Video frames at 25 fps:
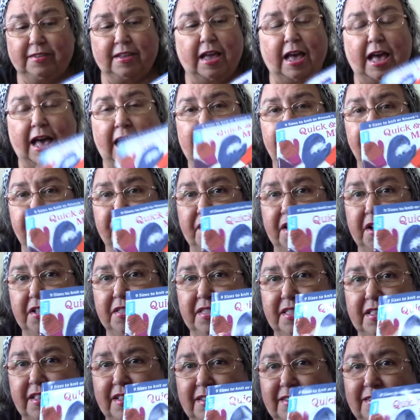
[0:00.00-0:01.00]
I
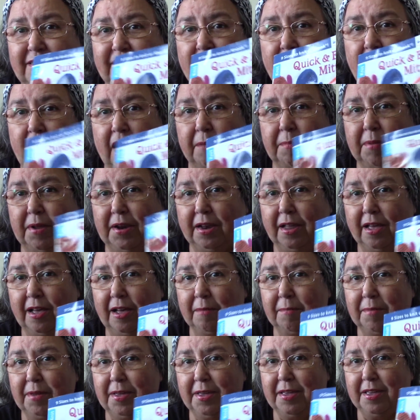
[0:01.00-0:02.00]
found this at Hobby
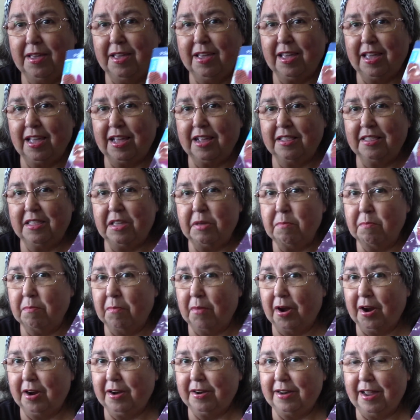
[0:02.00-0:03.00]
Lobby in the
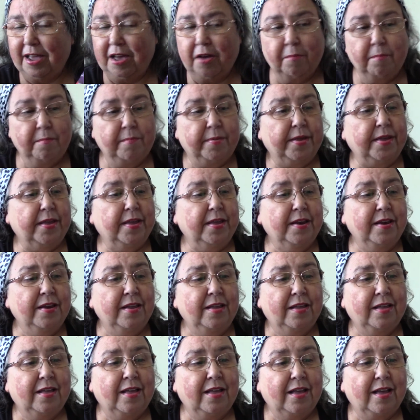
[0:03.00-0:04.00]
markdown bin.
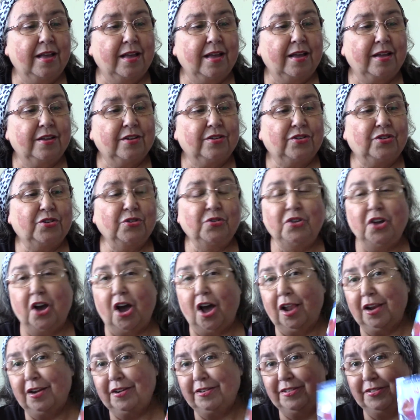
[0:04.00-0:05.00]

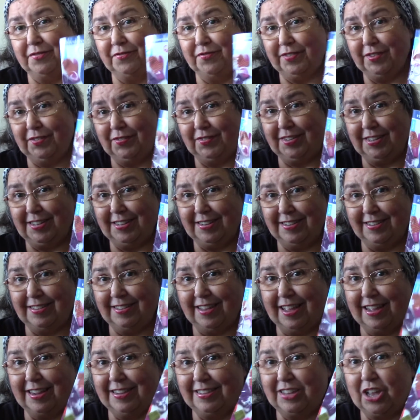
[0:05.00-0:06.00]

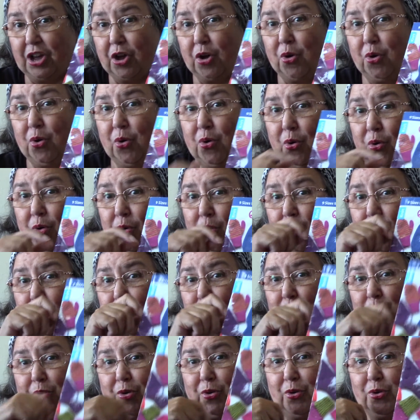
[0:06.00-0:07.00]
$2.15.
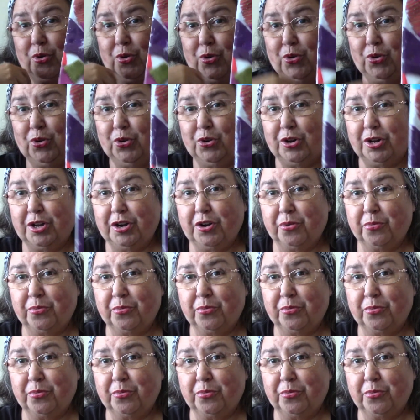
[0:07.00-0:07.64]
Who could